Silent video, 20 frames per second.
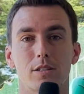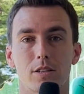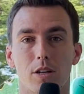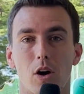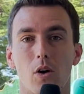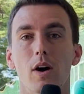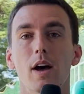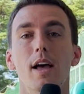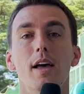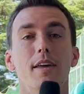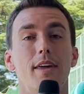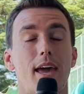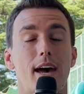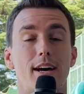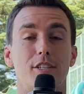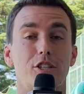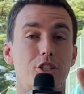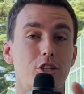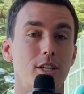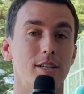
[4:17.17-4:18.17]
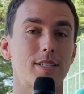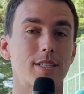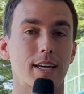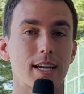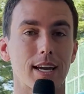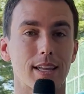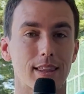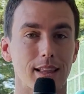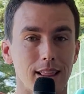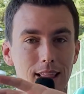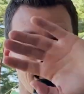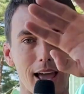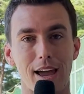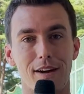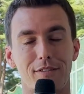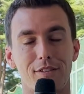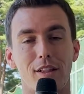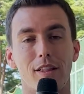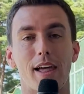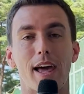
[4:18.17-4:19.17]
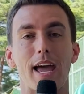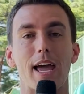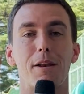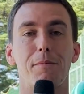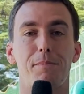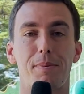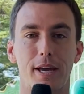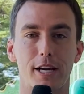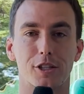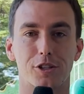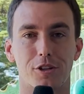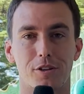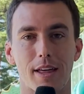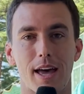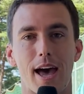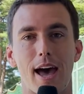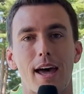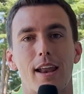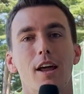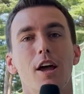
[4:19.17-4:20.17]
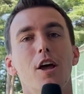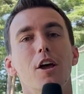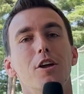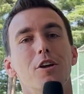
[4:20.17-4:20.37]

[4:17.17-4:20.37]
So, yes, just to get the lay of the land, picture that.